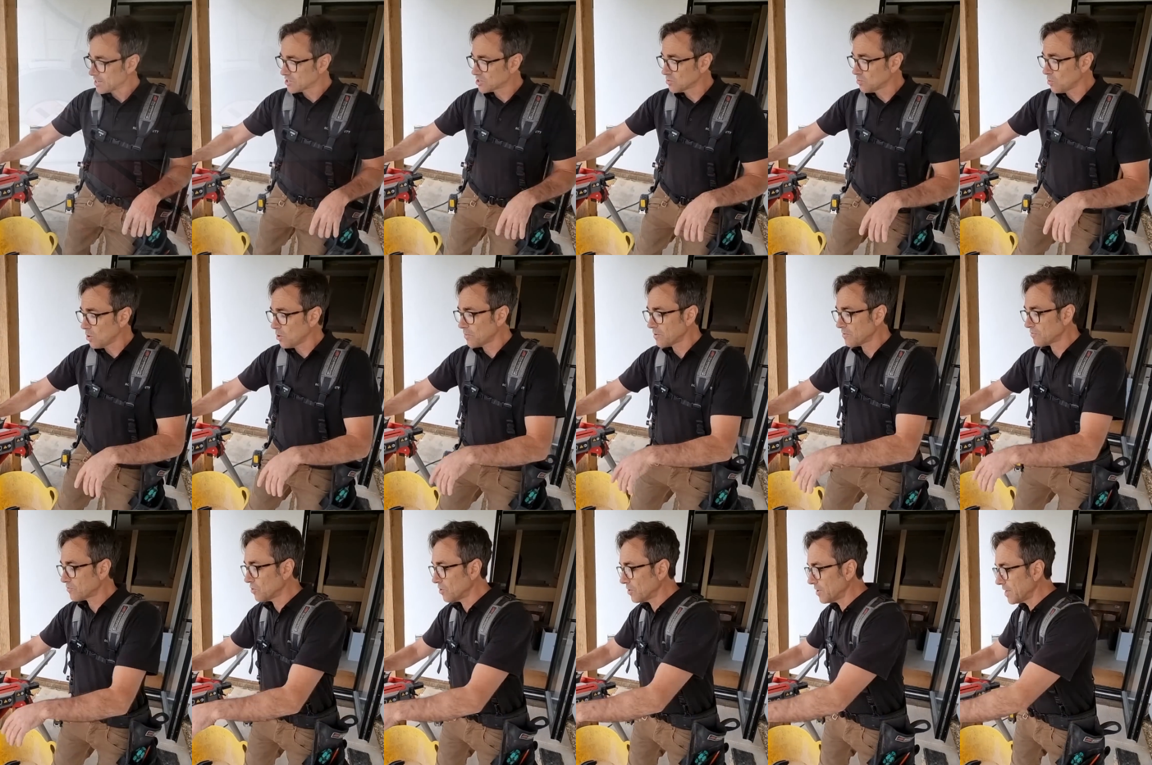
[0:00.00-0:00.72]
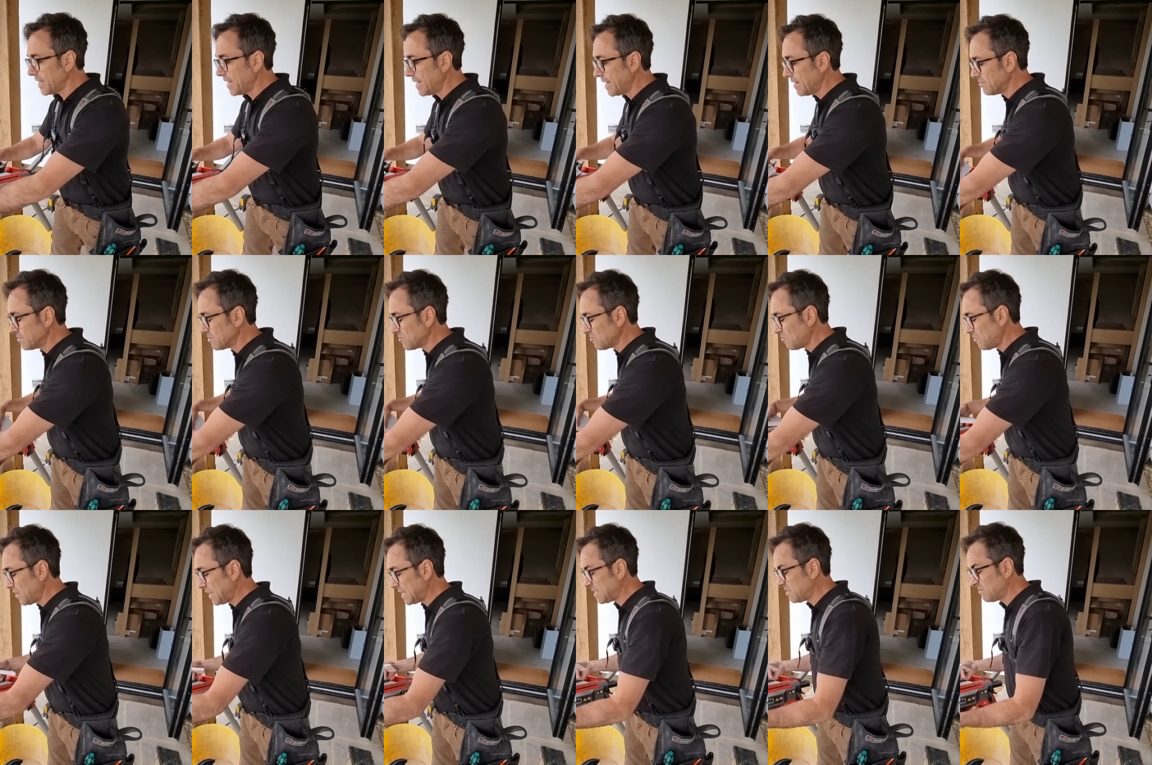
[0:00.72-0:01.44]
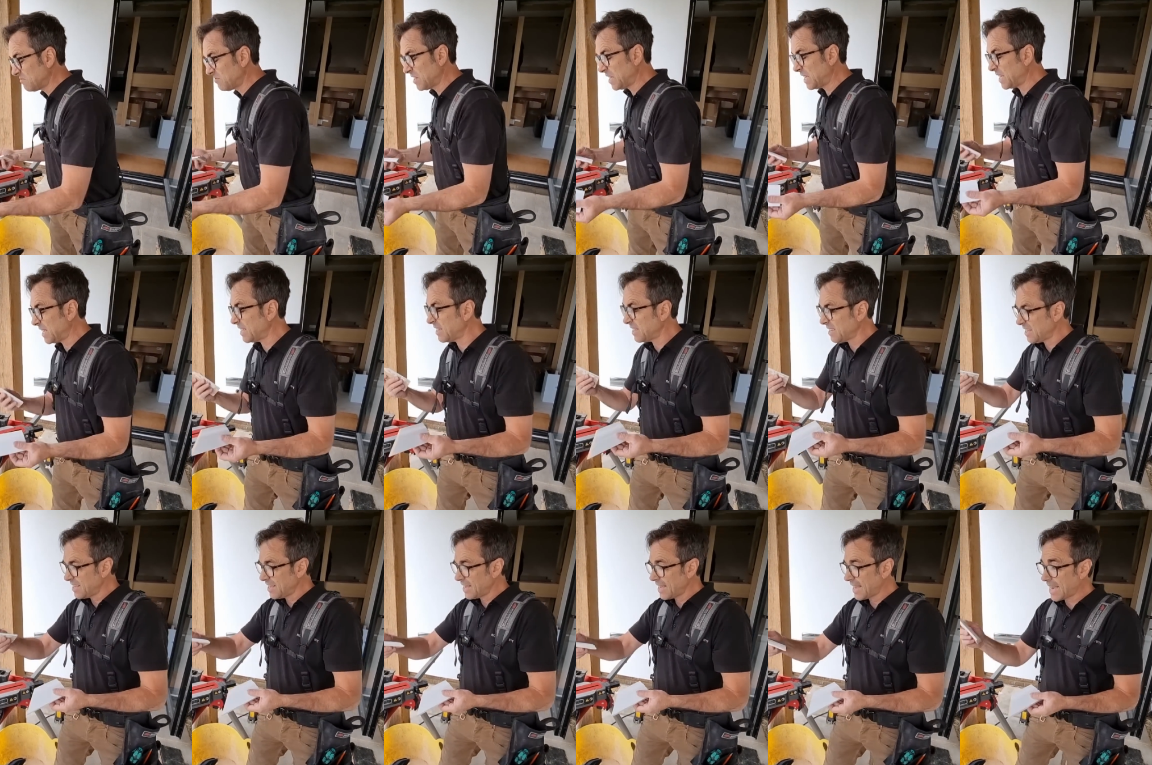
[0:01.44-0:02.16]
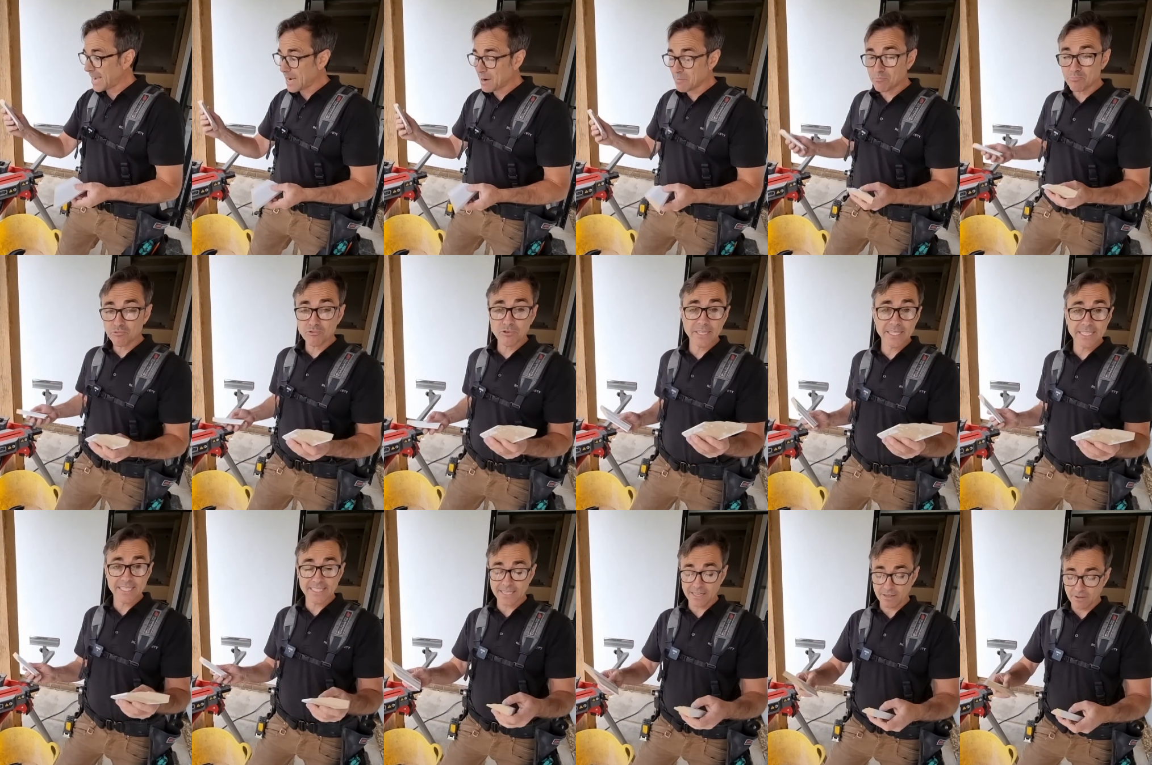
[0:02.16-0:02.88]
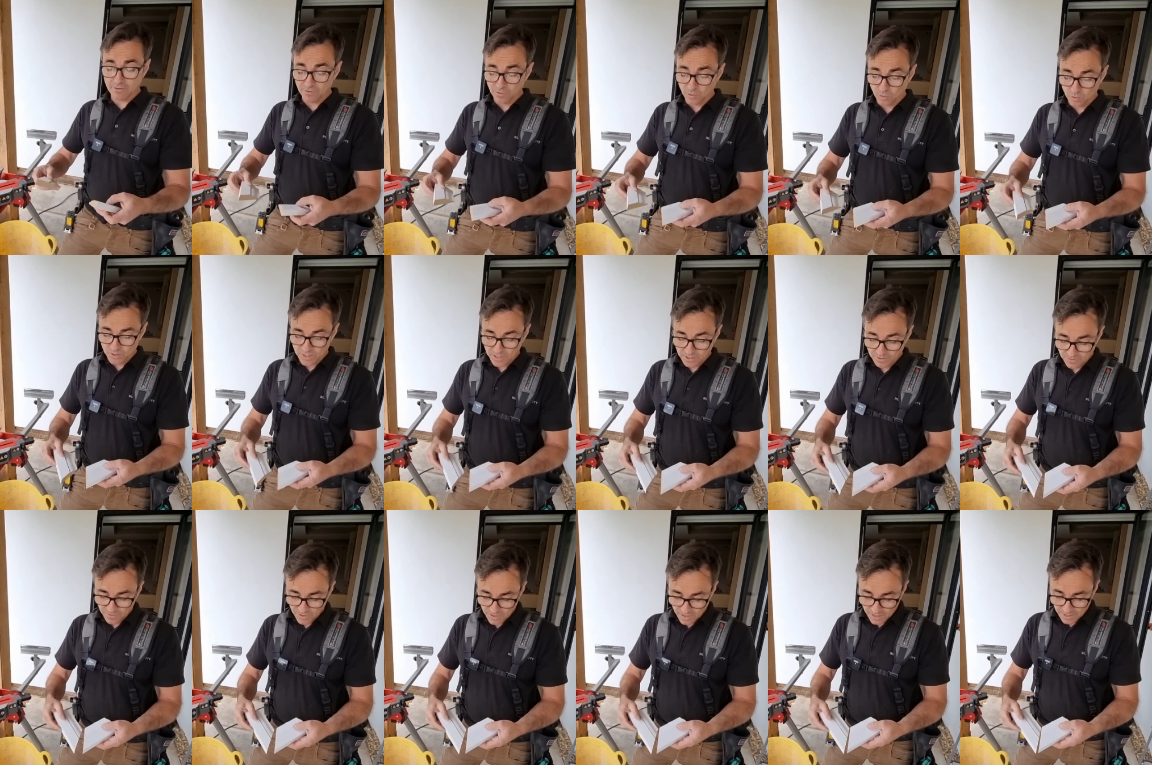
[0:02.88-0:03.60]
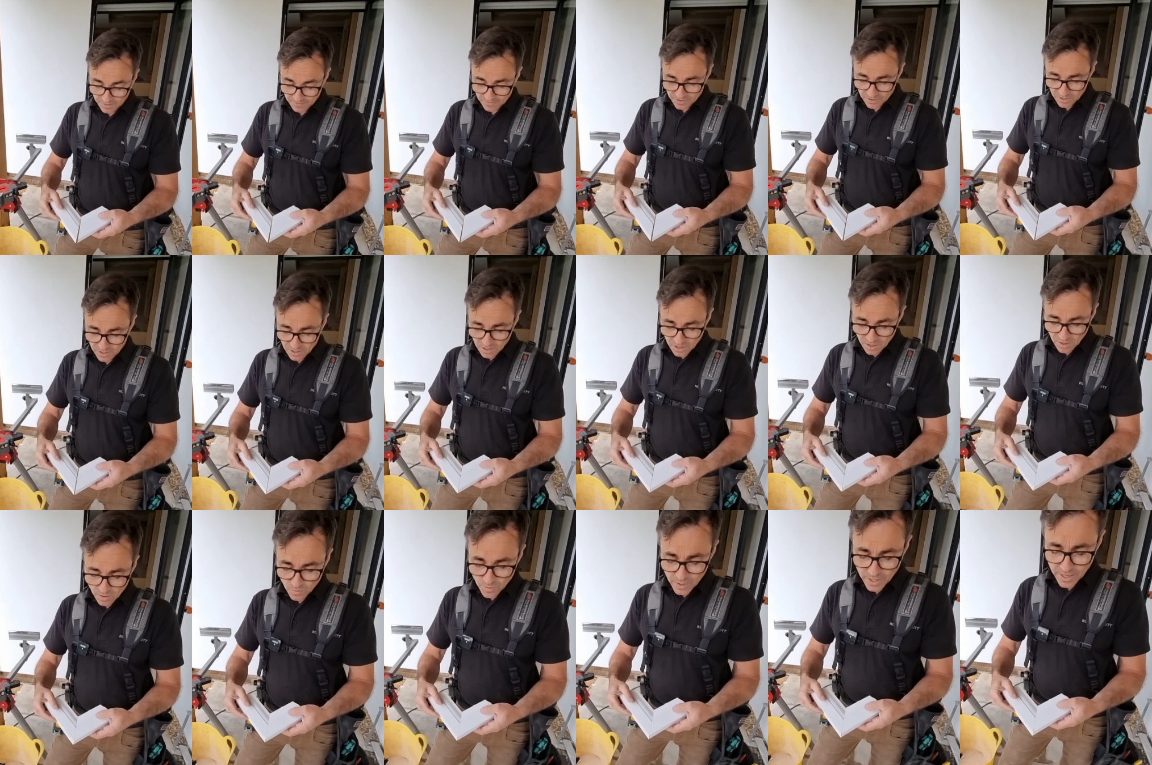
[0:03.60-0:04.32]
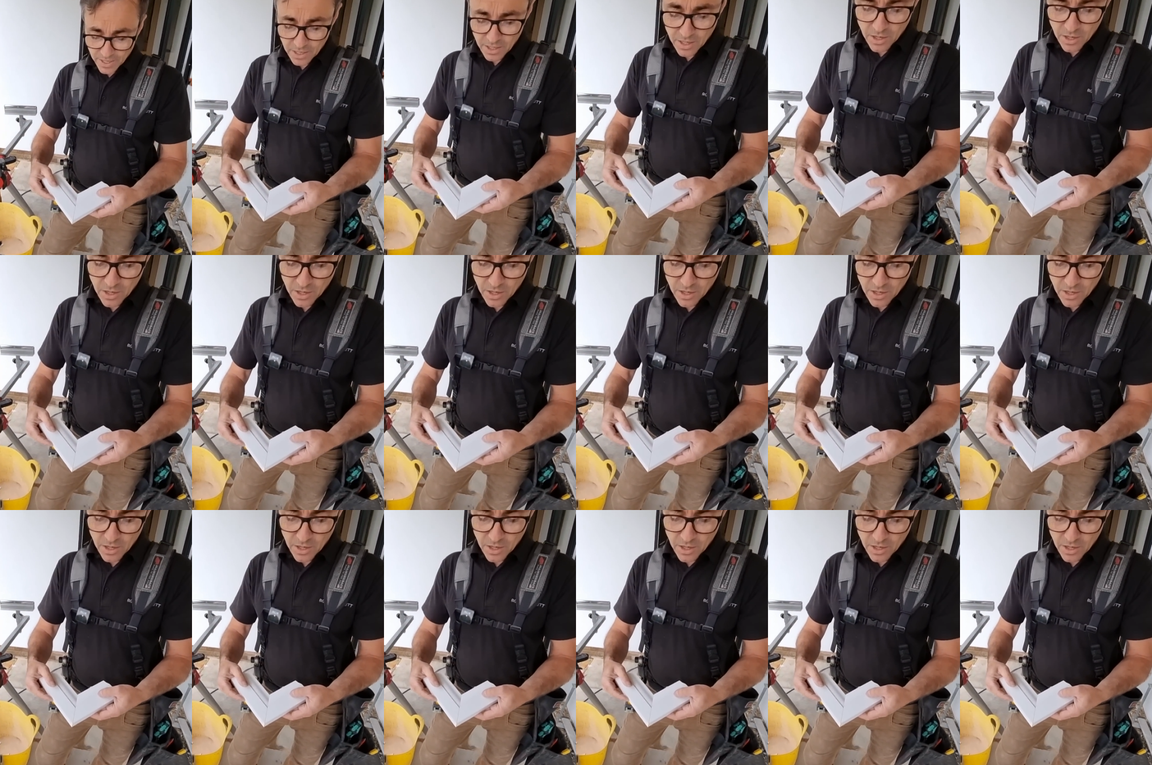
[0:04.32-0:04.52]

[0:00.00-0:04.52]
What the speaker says: what we've got here is effectively our preset 45s. We're going to go